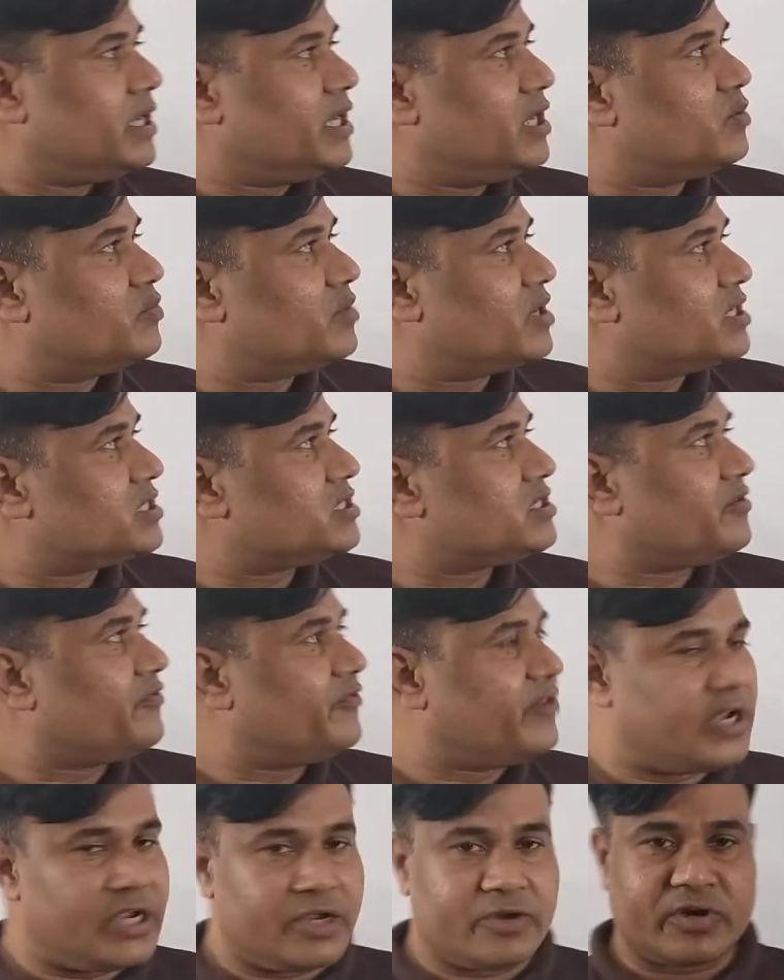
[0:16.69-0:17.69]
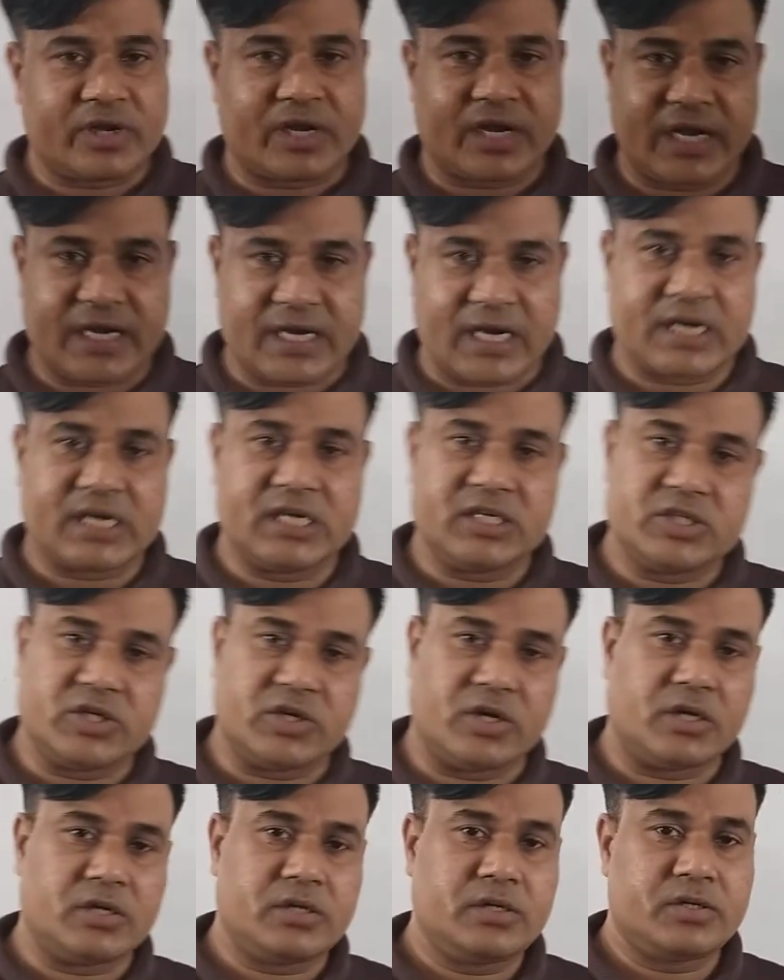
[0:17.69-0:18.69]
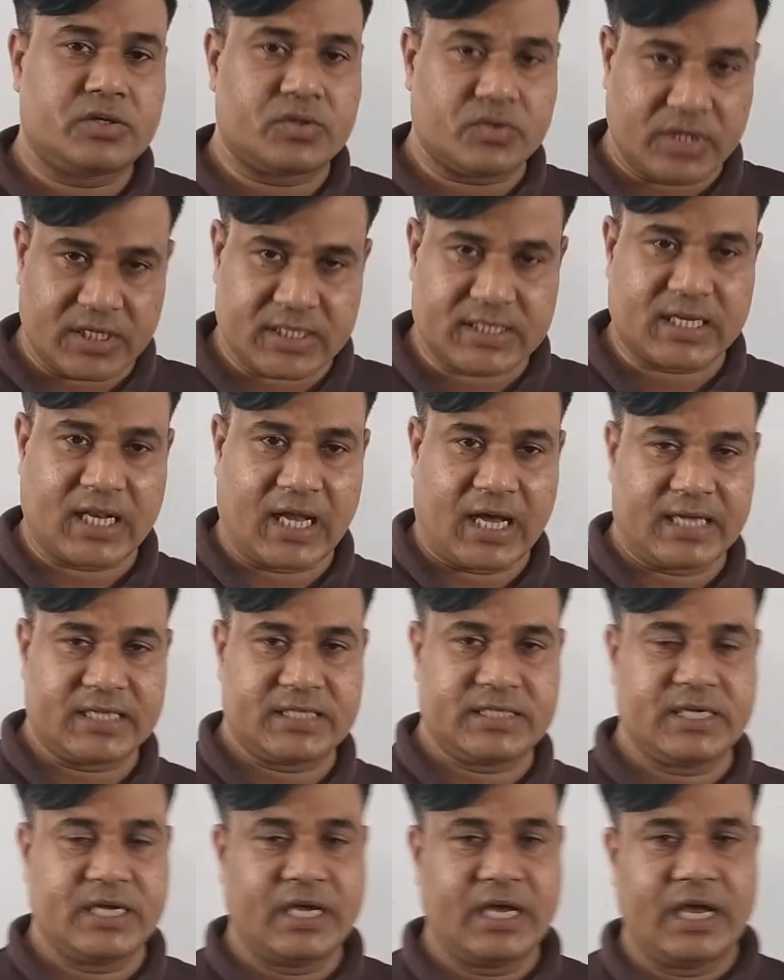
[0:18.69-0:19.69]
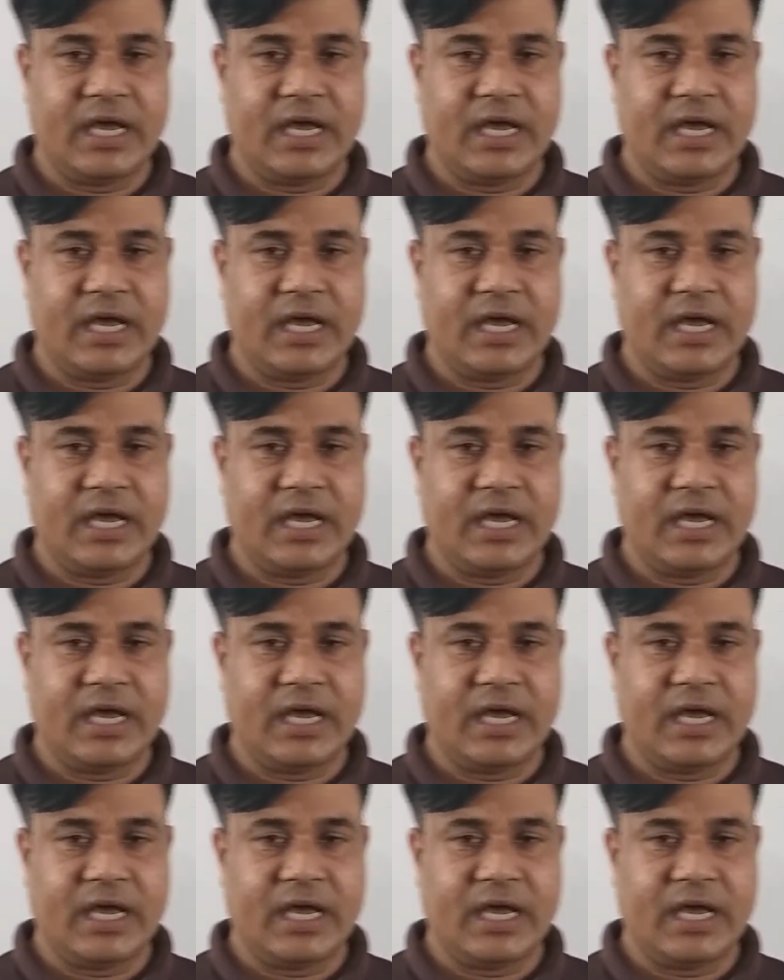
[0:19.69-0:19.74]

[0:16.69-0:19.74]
you must pay your great attention to this class